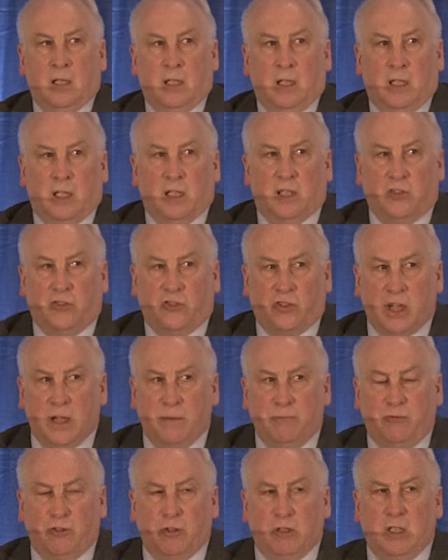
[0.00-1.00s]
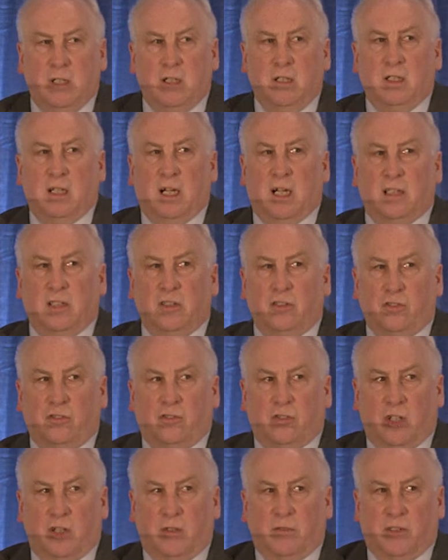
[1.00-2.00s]
It is shameful and a
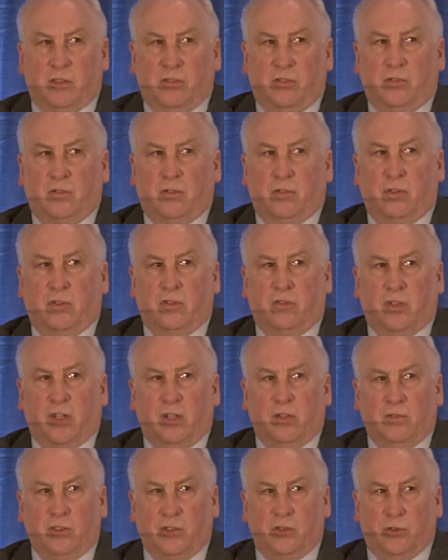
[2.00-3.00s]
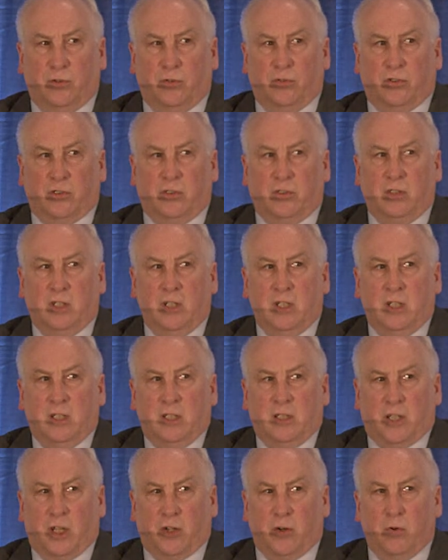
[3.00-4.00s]
disservice to the service users
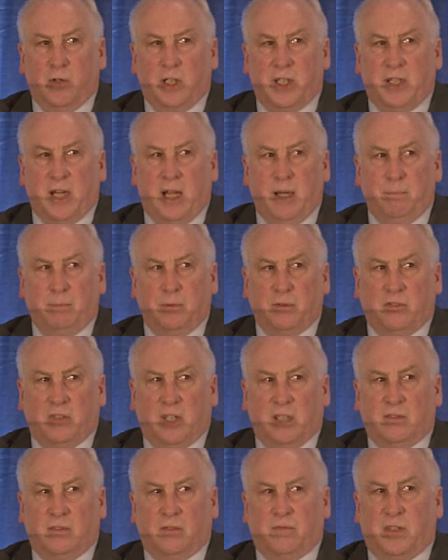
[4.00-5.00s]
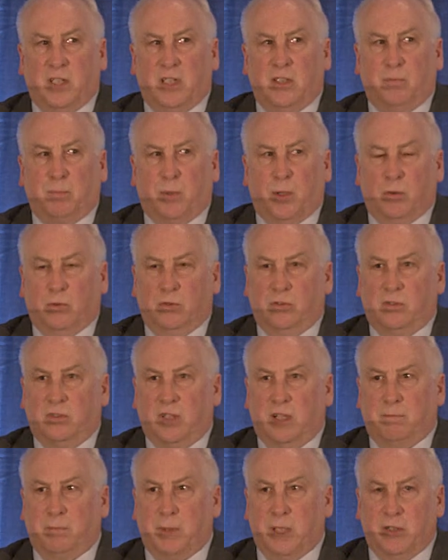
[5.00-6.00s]
that only 10% of these posts
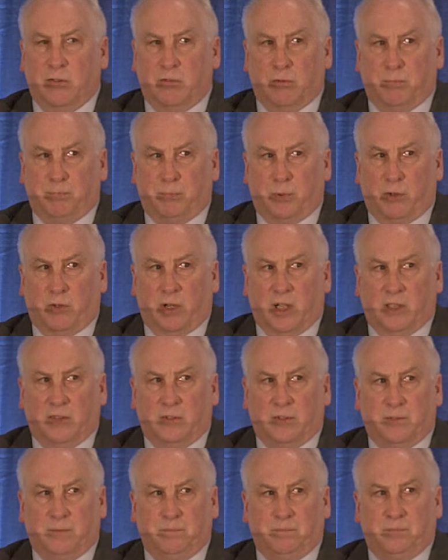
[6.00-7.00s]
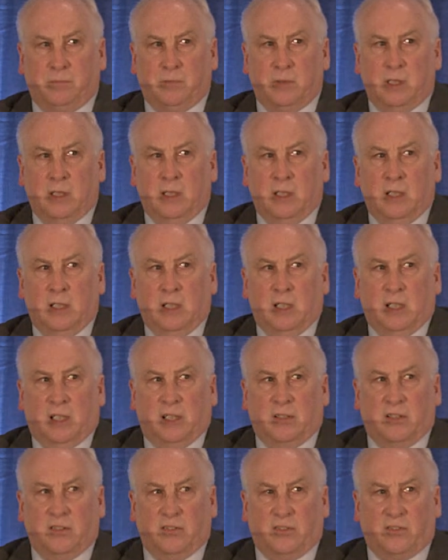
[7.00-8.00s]
have been progressed.
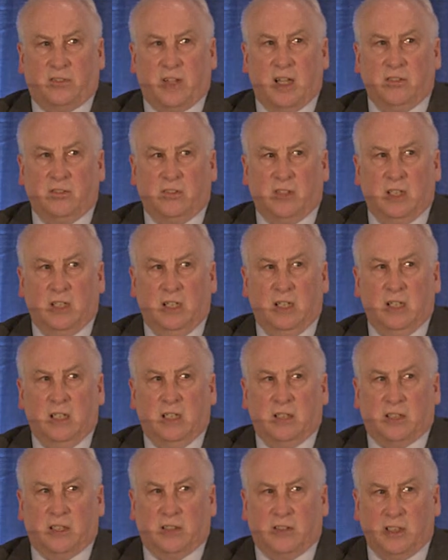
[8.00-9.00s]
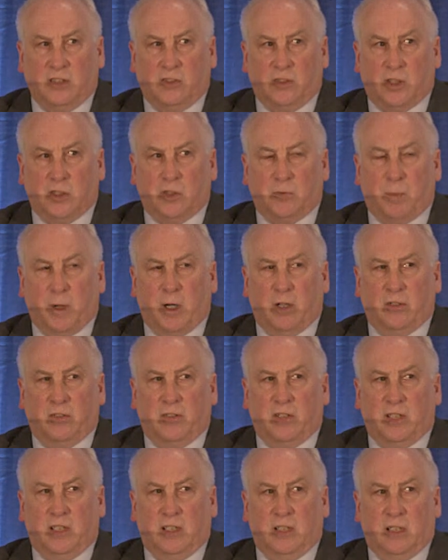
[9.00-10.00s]
It is essential that this
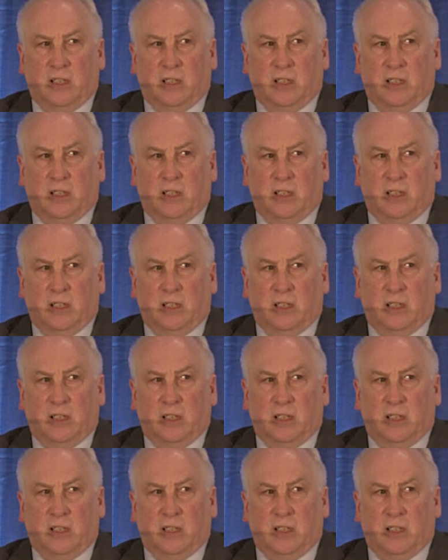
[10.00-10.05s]
disparity